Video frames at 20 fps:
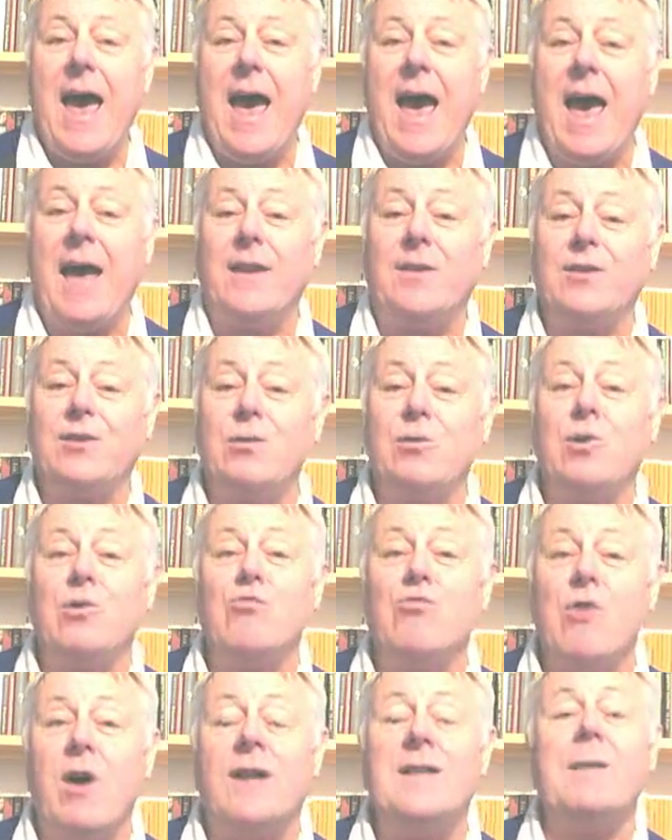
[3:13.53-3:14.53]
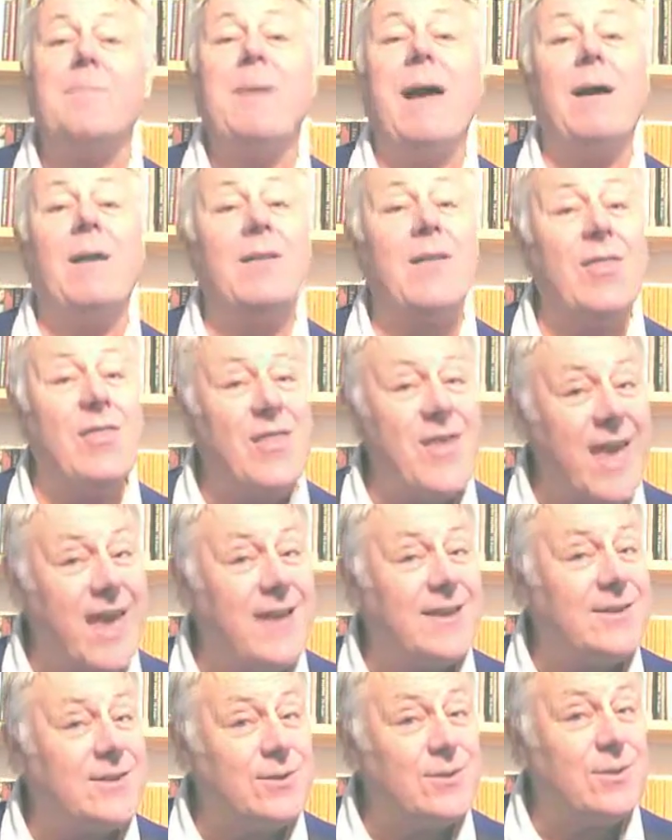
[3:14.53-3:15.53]
And you could write about
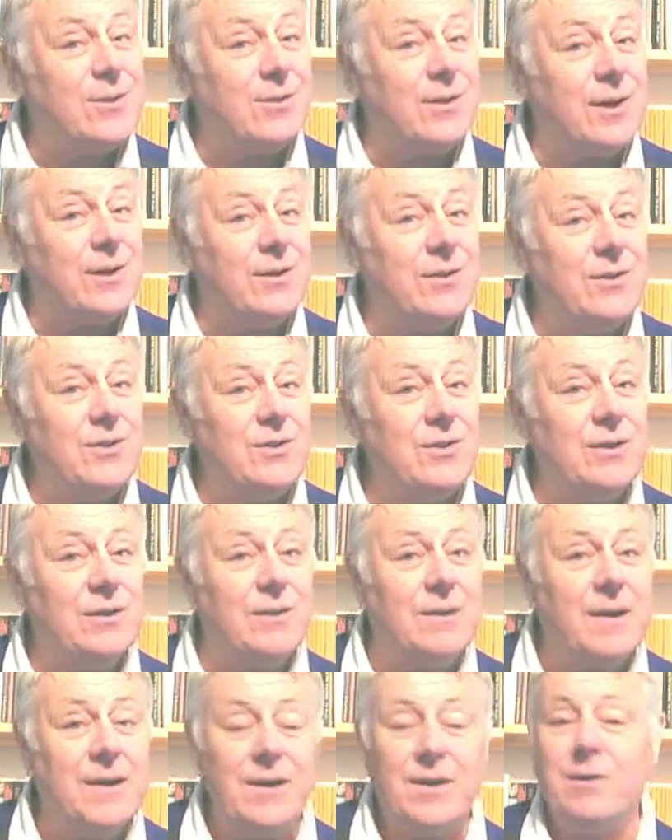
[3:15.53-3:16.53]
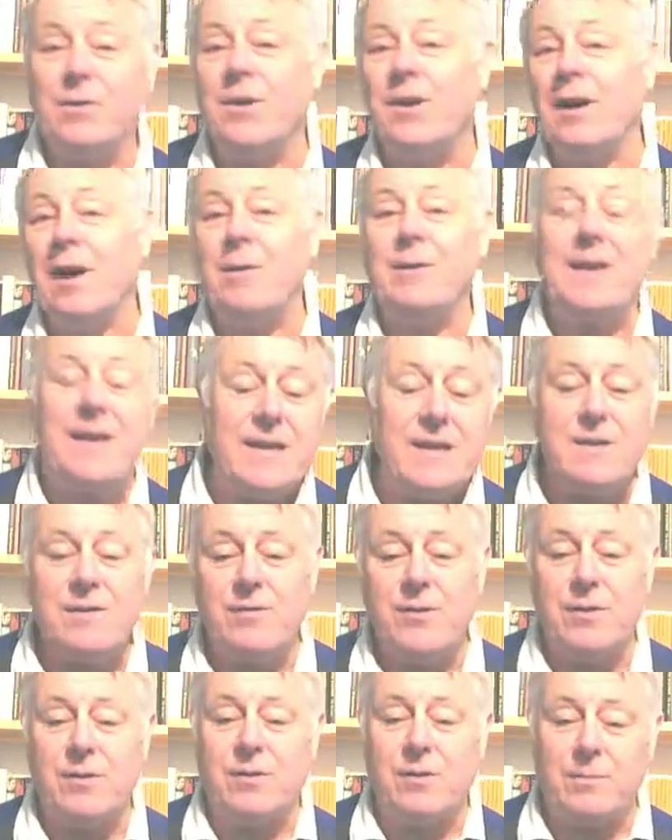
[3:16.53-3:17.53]
their story, couldn't you? You could go and
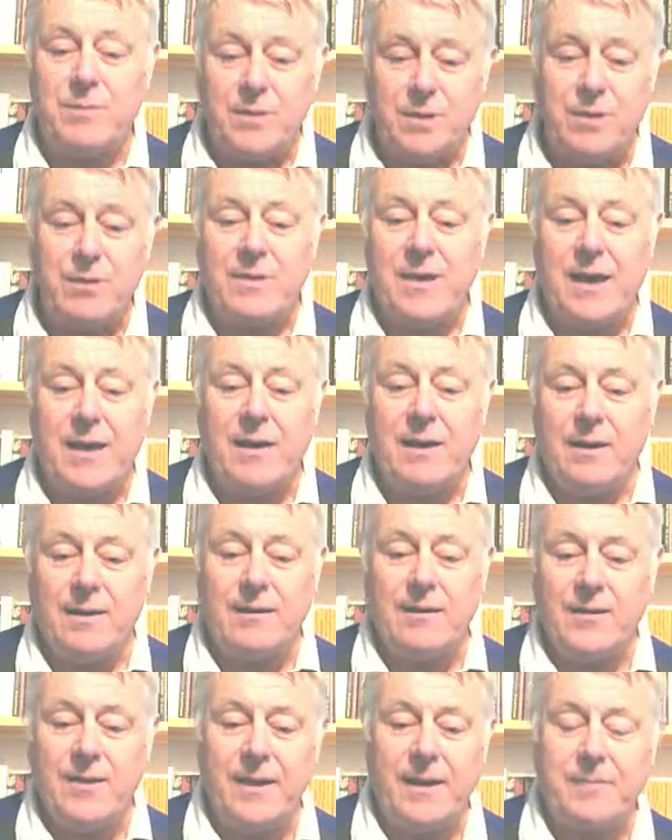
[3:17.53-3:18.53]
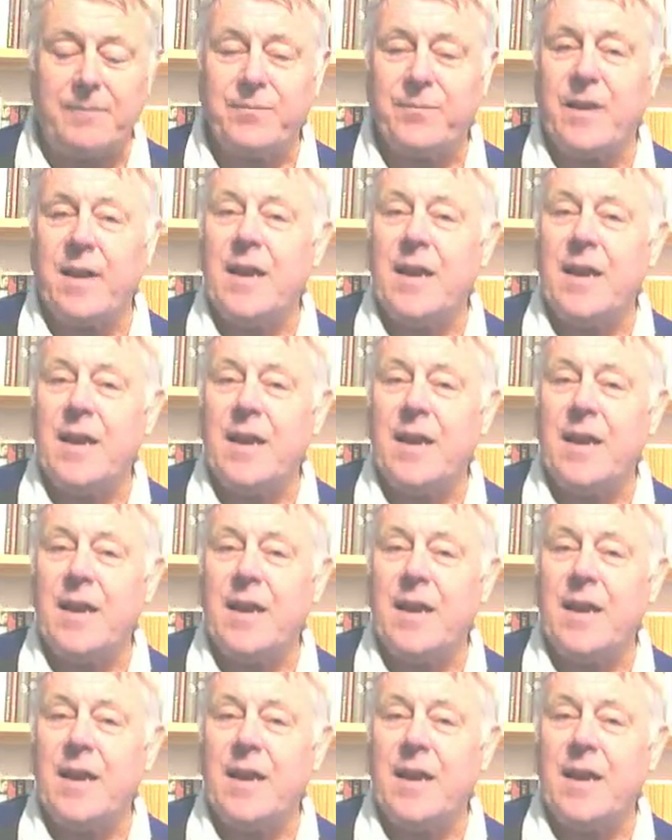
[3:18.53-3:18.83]
interview them and do that kind of thing.